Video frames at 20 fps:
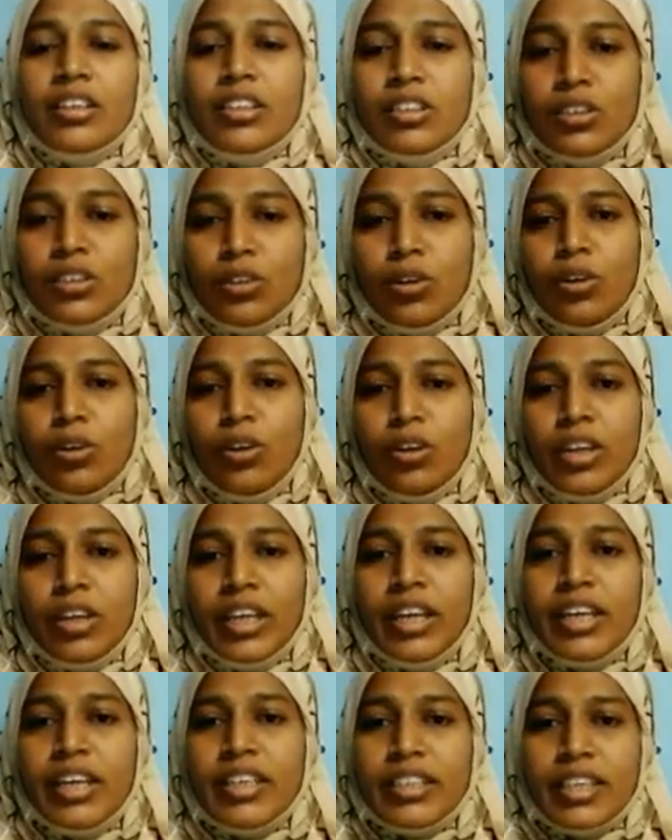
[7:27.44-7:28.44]
So
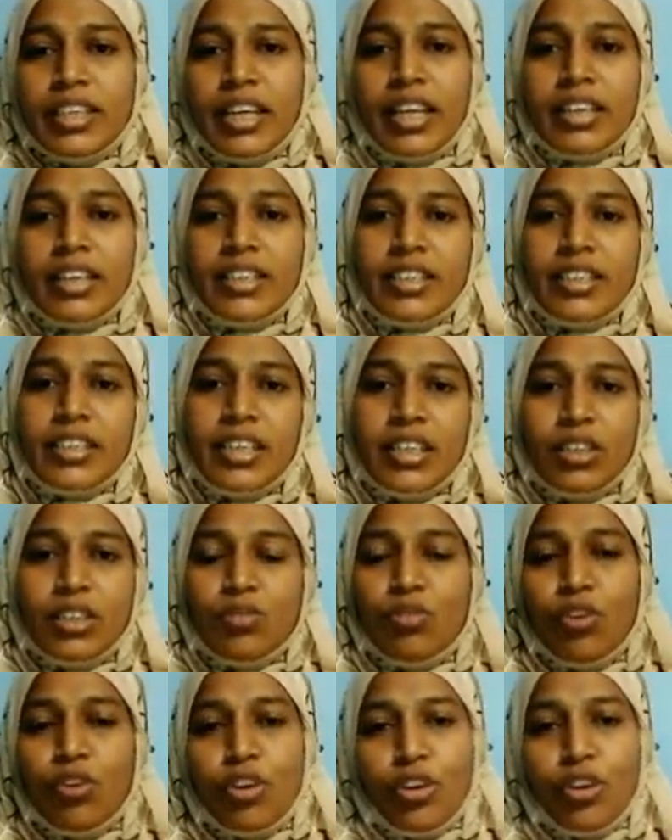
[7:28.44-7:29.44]
here is an
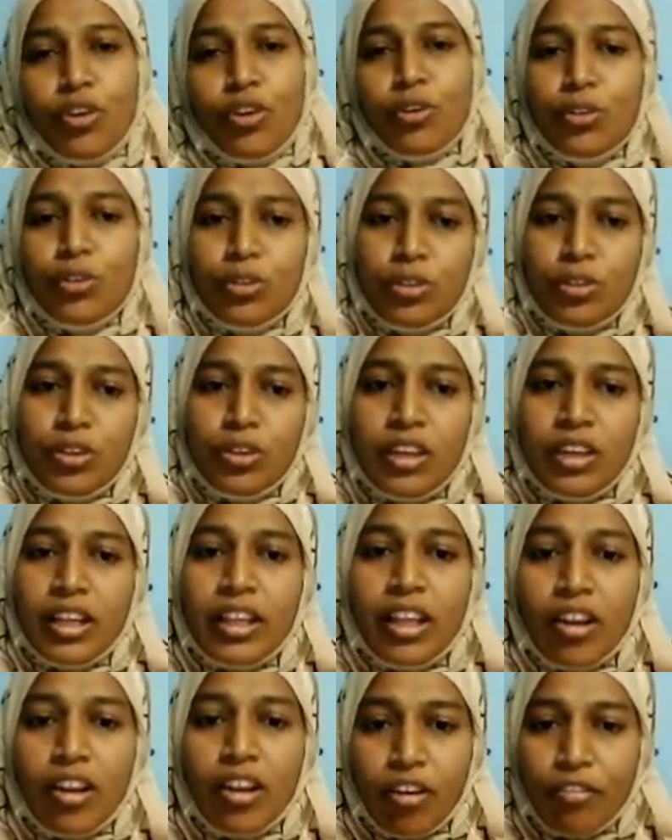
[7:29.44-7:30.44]
exercise for you.
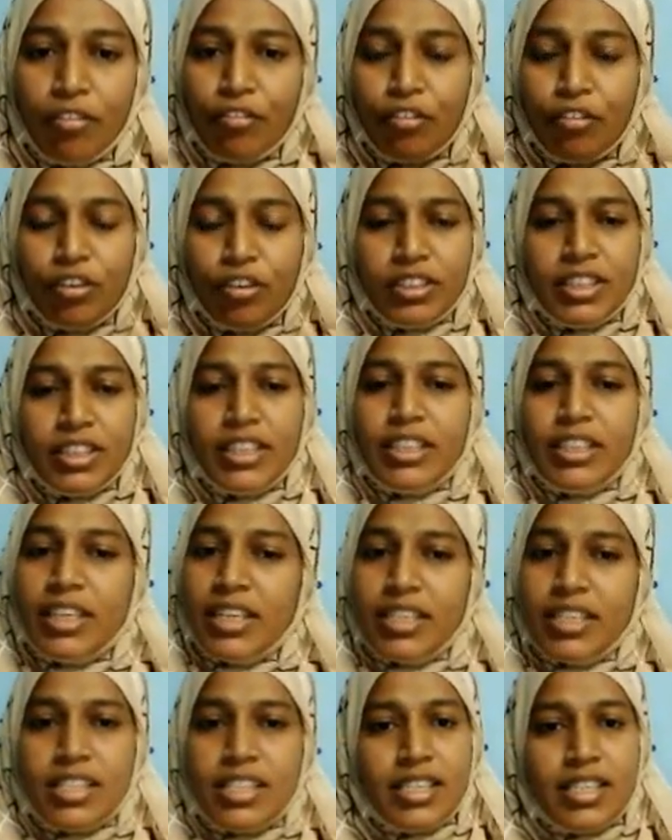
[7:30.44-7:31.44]
There are 4
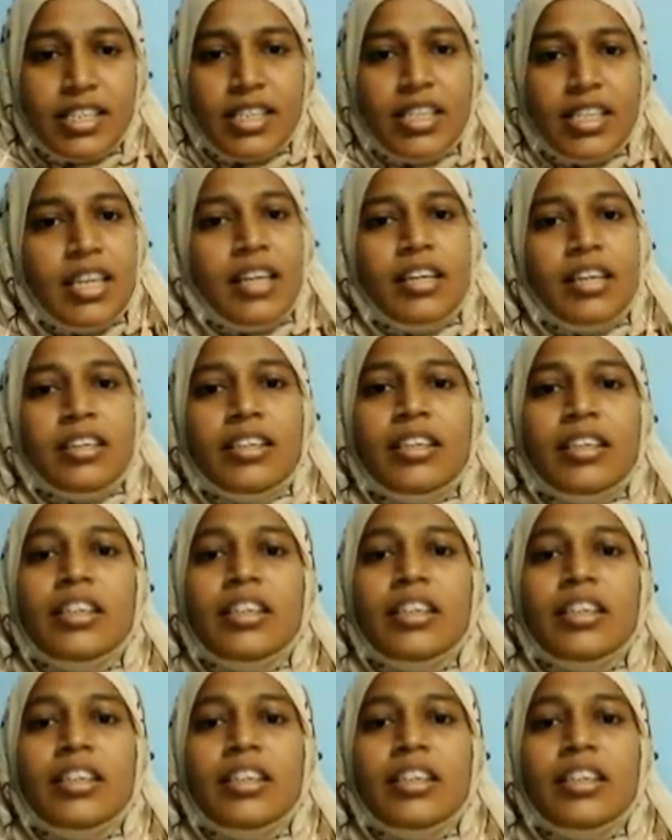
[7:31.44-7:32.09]
sentences here.